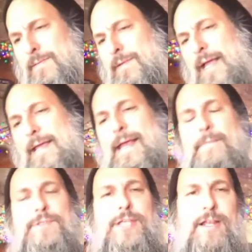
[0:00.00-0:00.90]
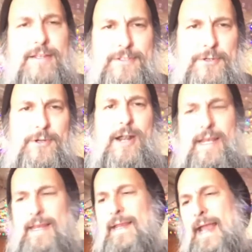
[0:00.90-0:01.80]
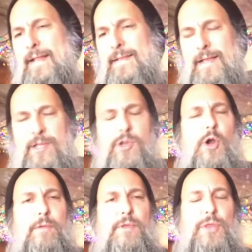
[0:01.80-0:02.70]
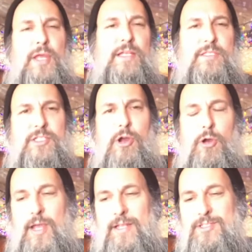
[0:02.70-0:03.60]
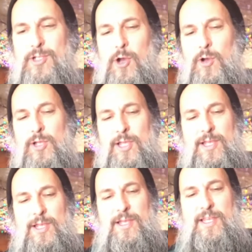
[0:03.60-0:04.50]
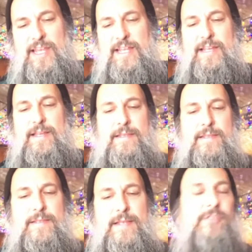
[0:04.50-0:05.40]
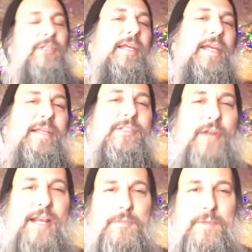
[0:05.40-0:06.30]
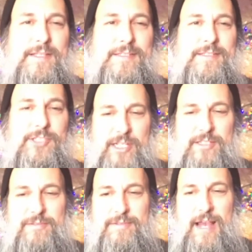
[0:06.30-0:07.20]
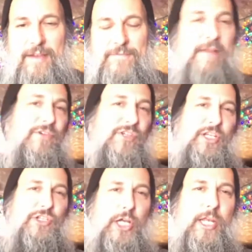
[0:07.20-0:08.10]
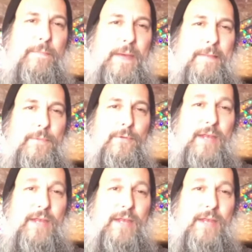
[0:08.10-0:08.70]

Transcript: I can get upset on tour. I can get annoyed with things, you know, and so he does it. He strikes me as Chuck. I've never seen Chuck in a bad mood.